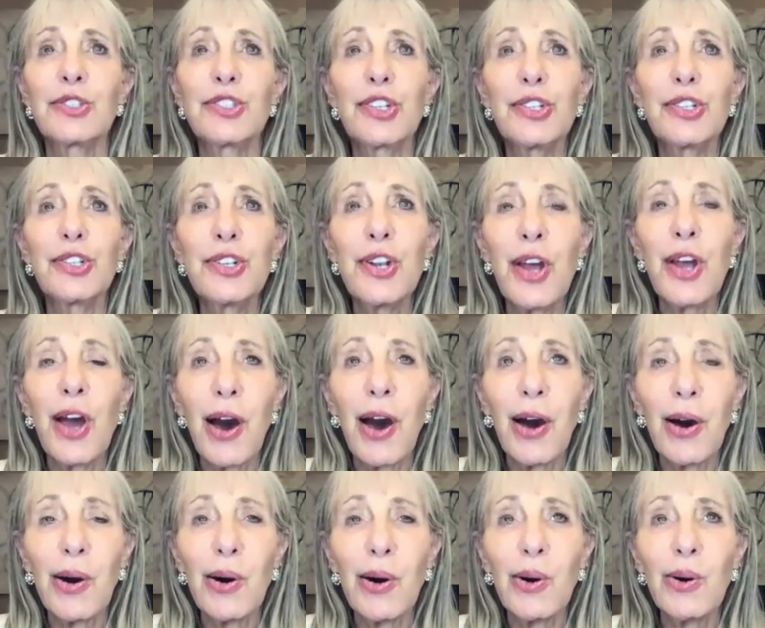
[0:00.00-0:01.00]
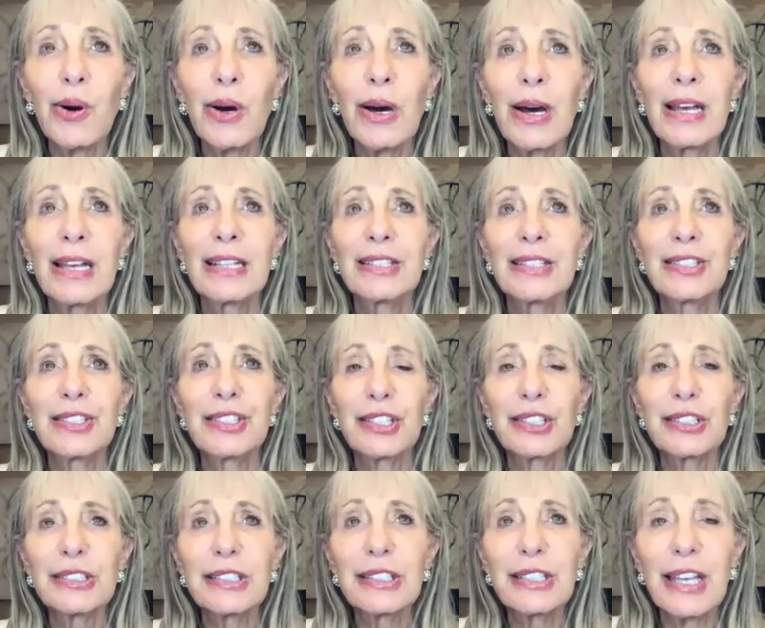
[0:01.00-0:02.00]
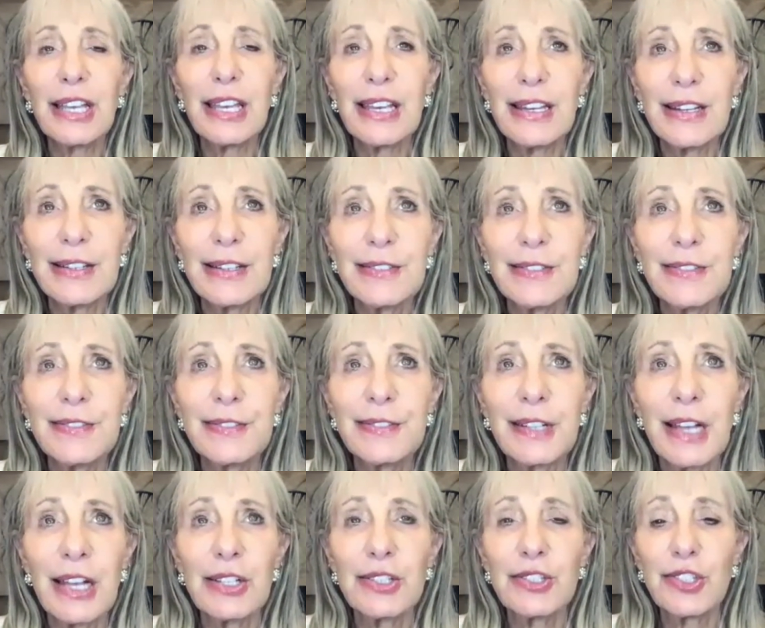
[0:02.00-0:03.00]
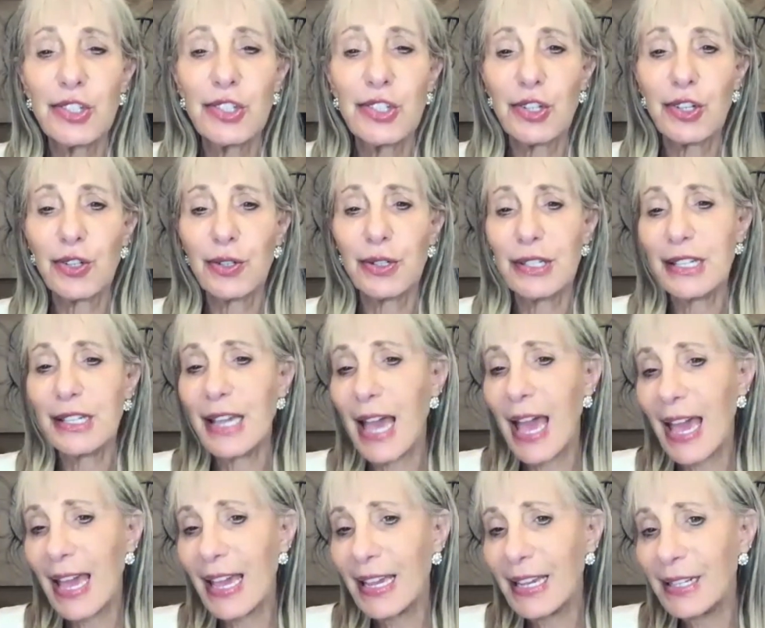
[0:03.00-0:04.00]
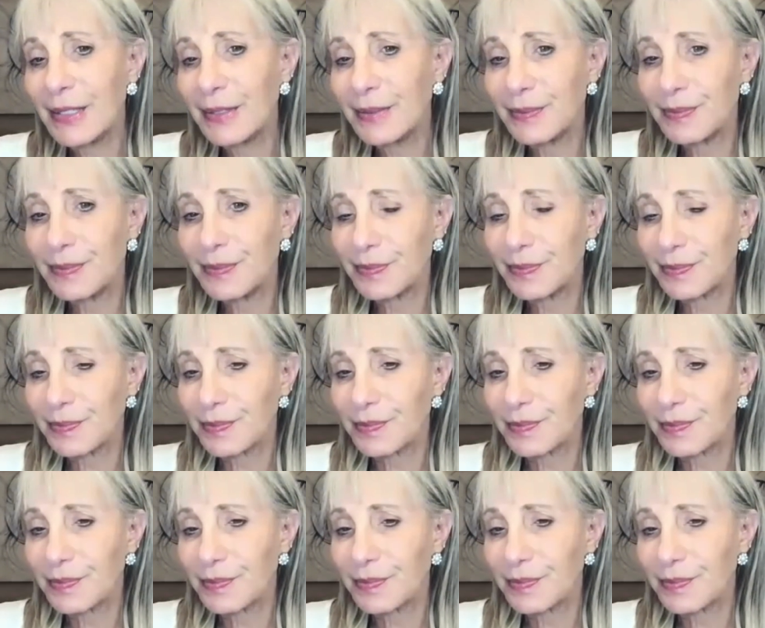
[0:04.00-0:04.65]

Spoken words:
to know, to live, to create.